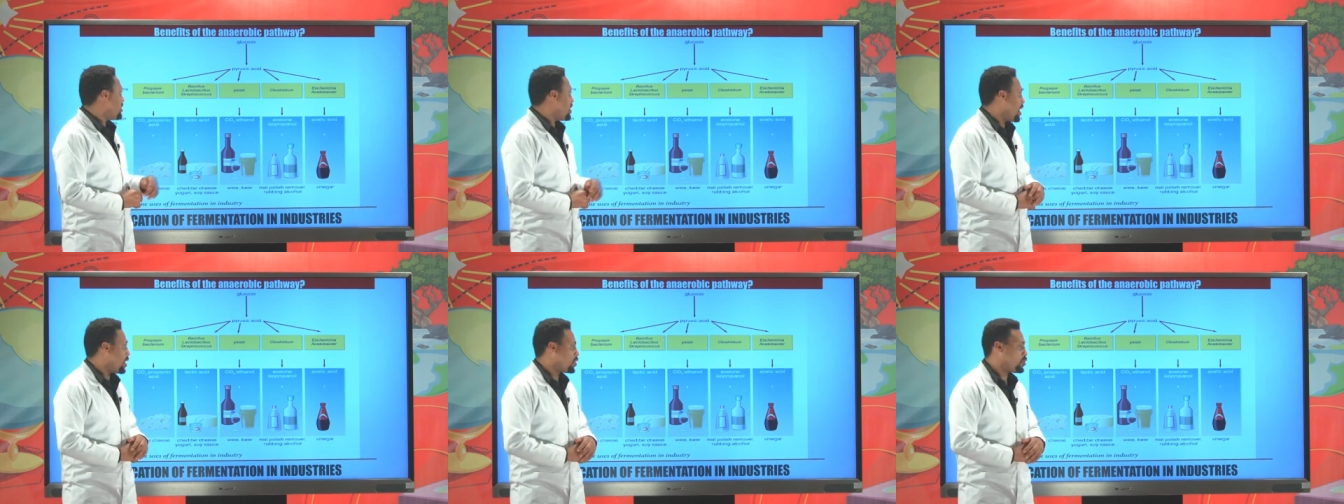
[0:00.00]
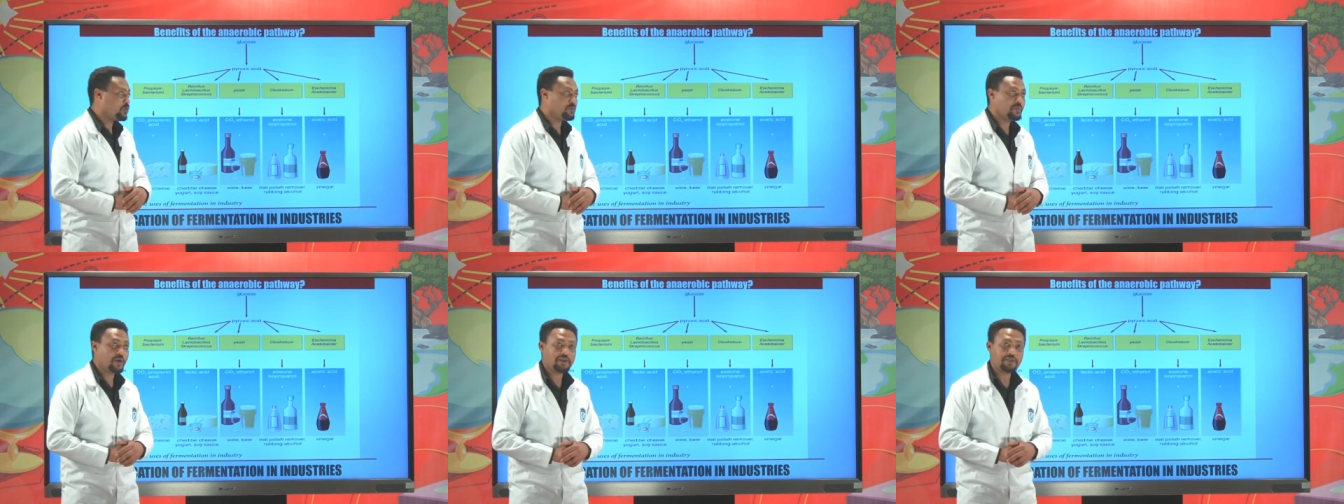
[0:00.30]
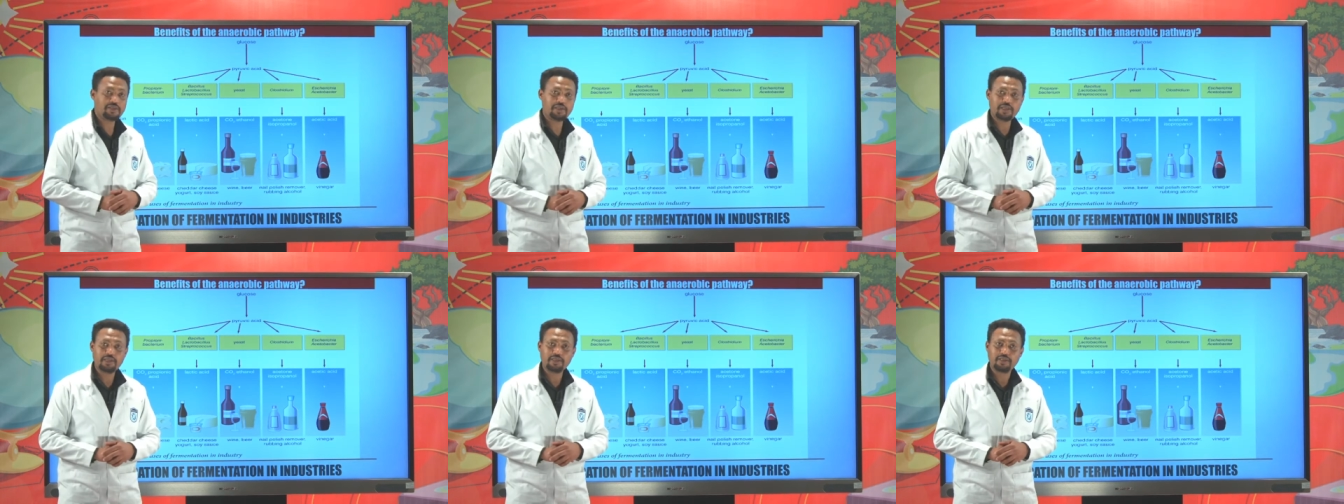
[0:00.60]

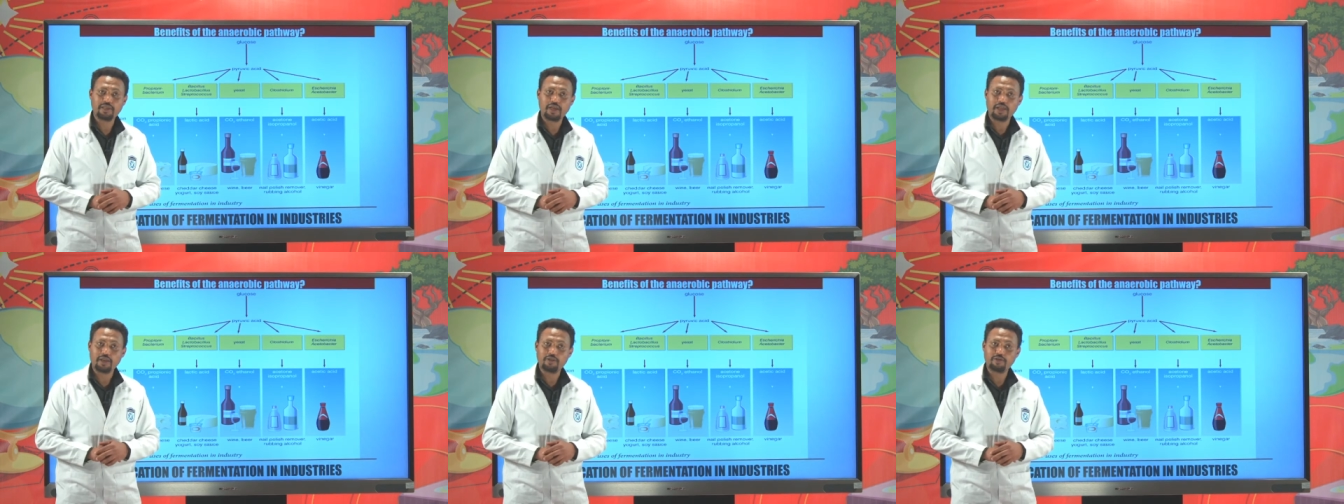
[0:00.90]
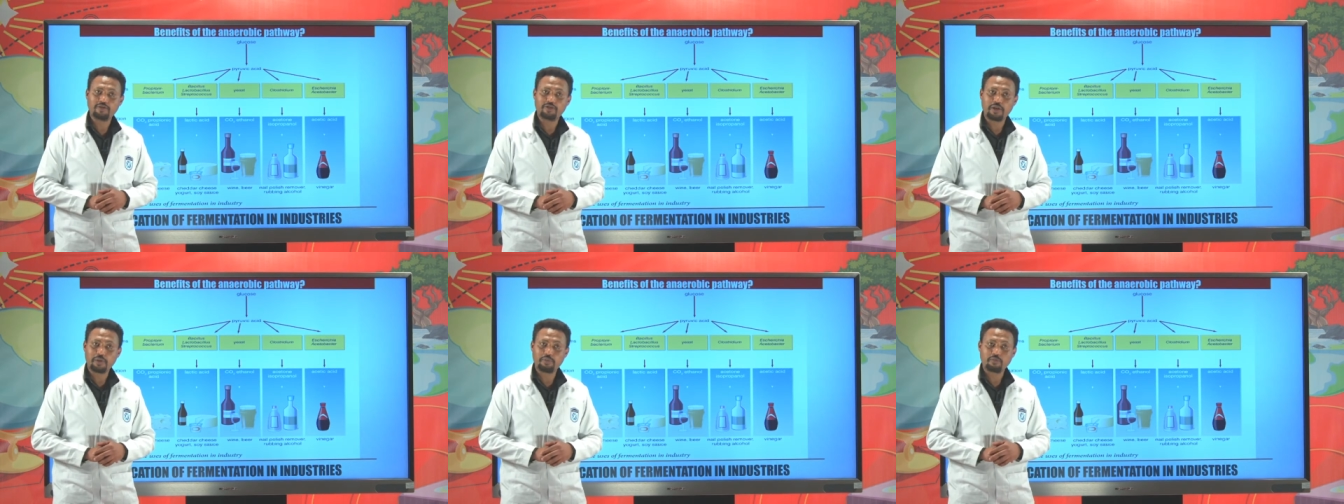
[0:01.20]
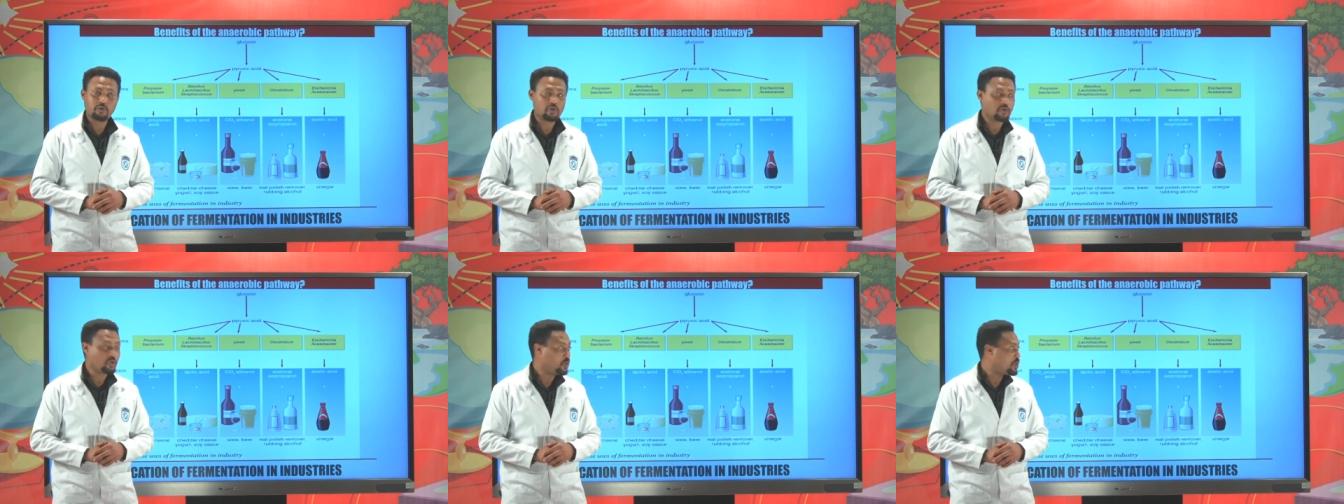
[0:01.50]
Lactobacillus, and the
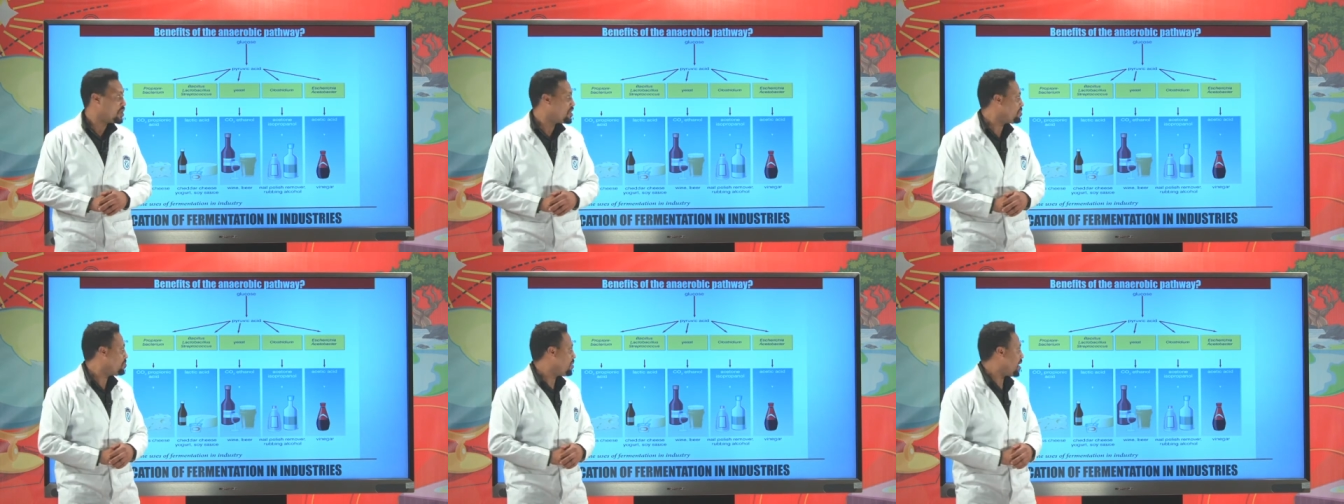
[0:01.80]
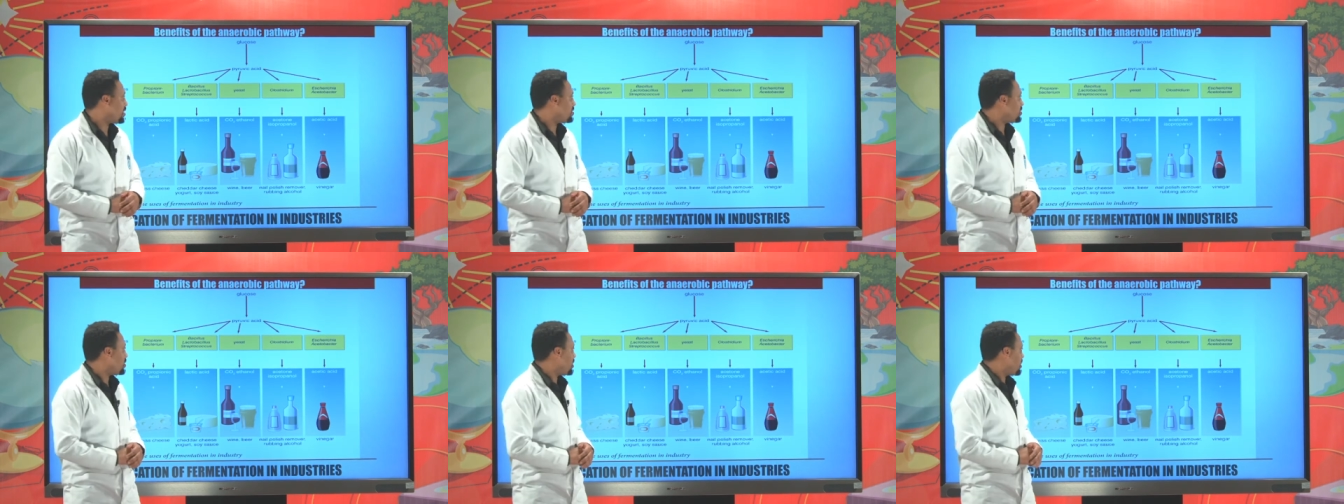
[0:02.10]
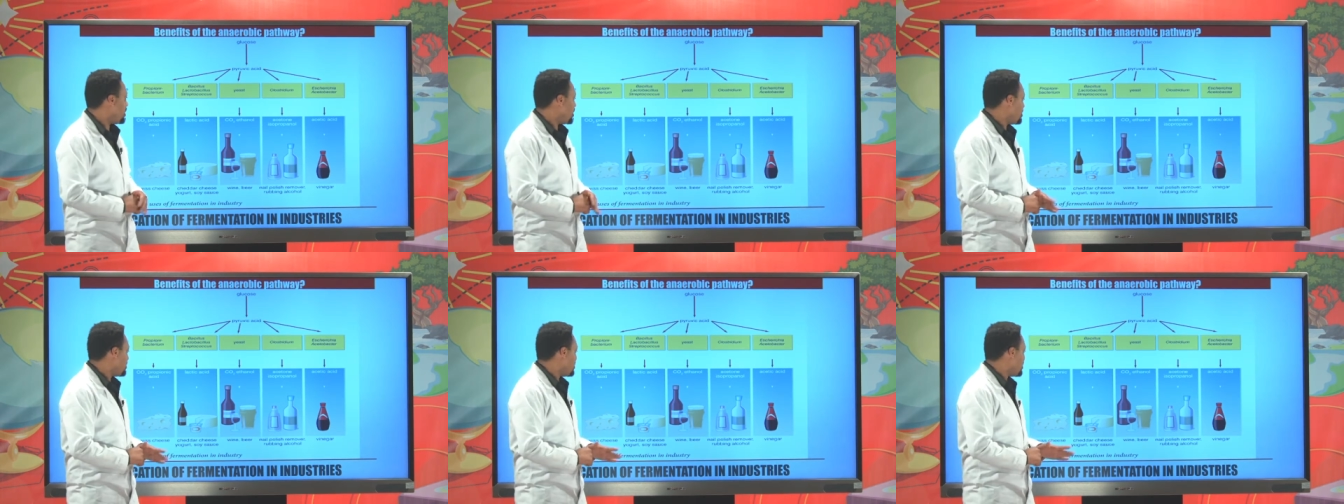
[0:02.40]
Streptococcus bacteria